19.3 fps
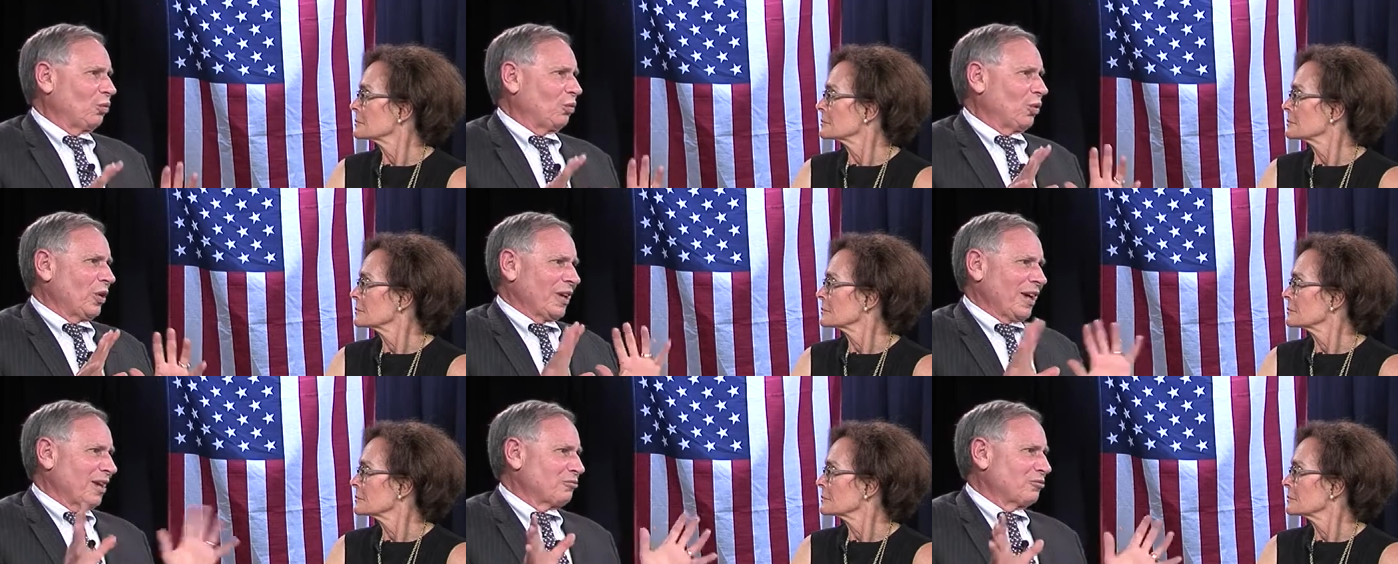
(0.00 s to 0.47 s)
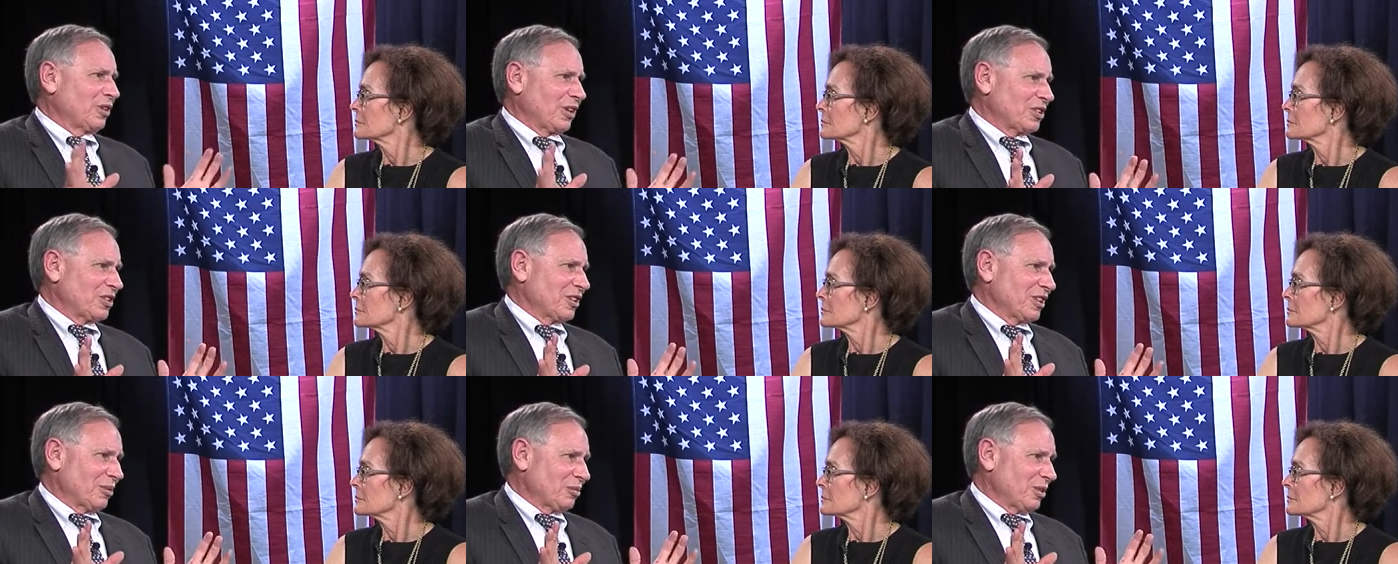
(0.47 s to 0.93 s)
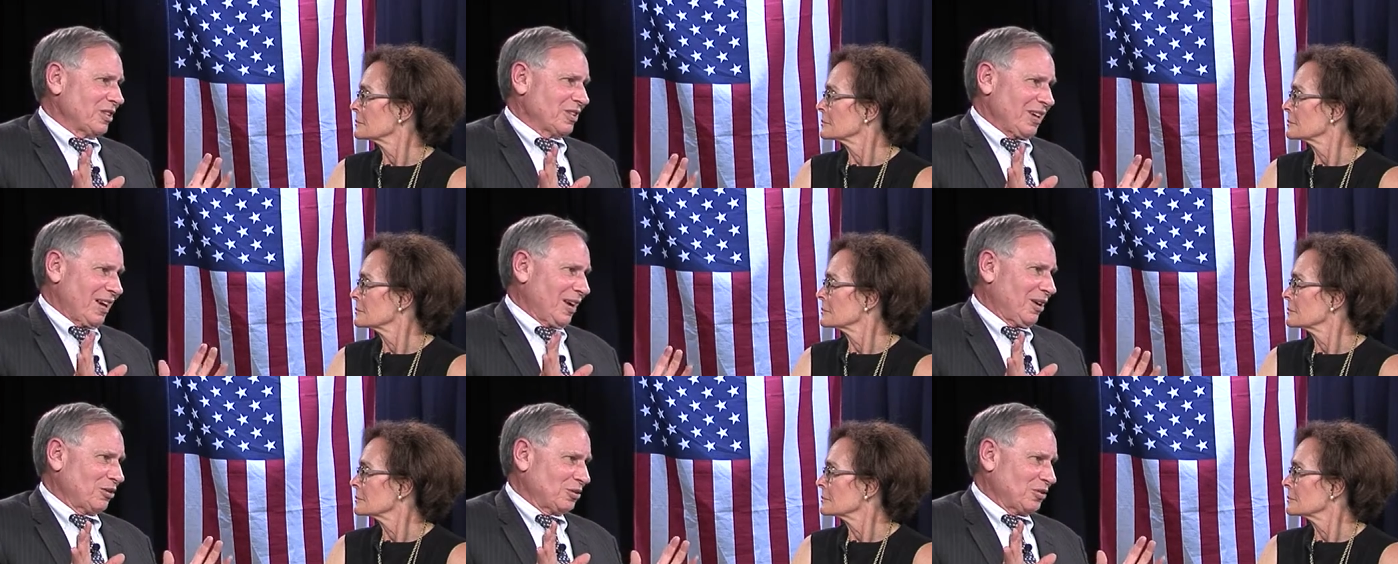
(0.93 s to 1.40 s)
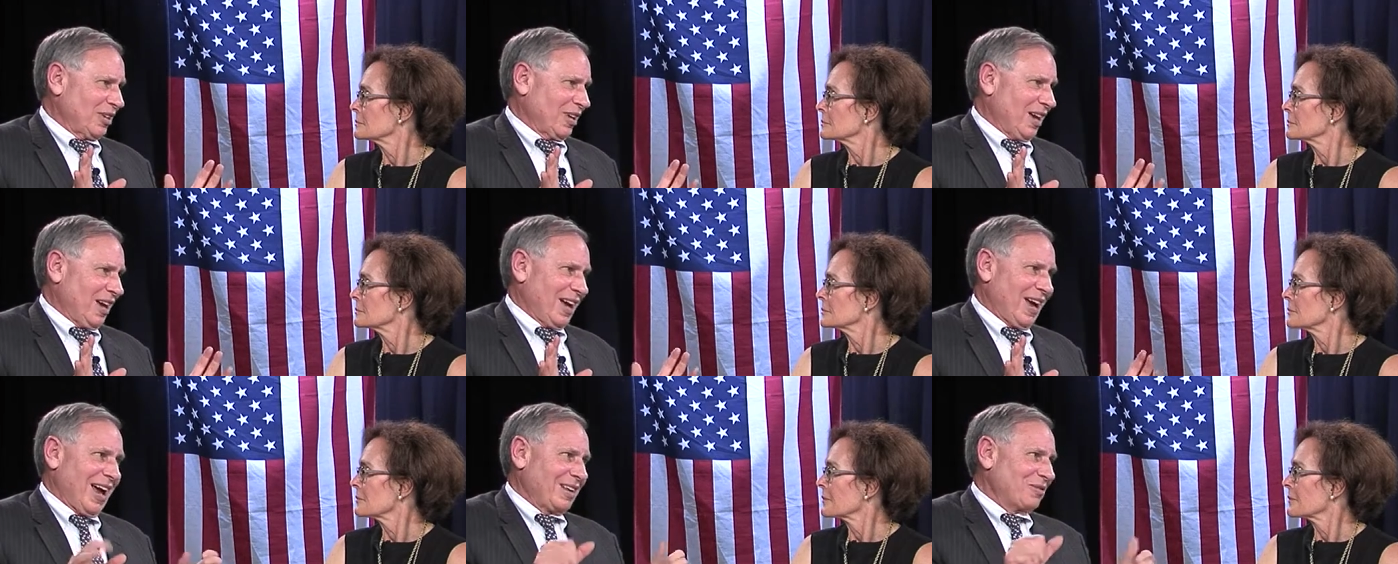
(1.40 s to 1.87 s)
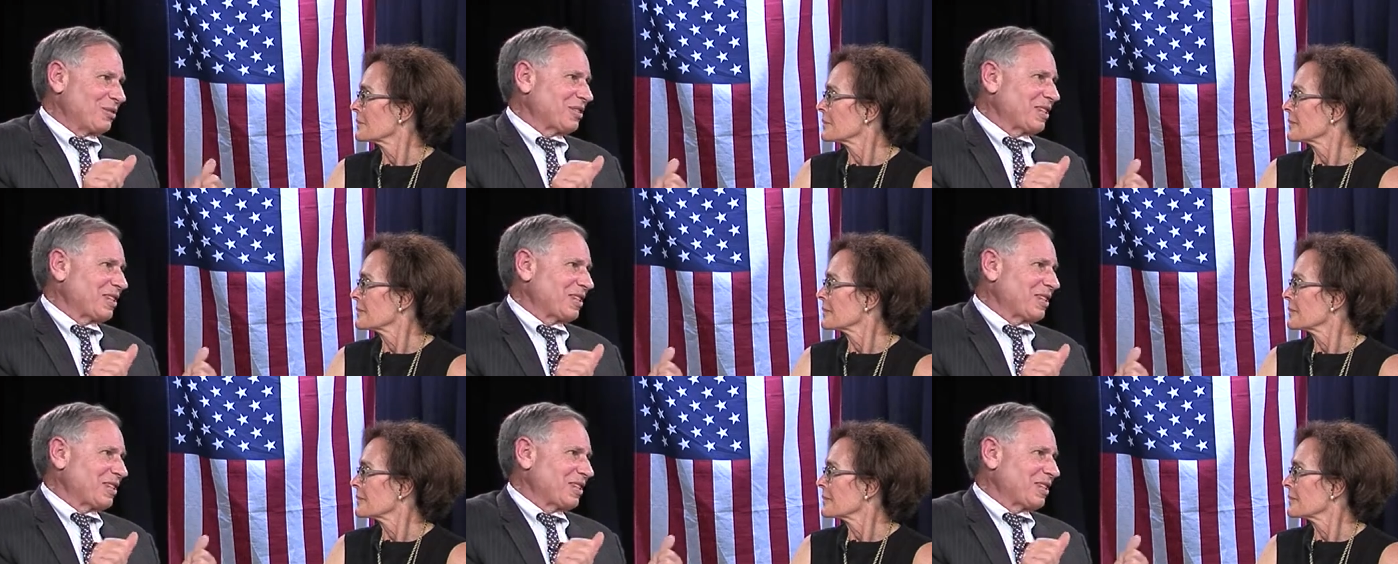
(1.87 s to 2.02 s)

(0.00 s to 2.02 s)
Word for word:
Speaker 1: "We're not fixing up this house and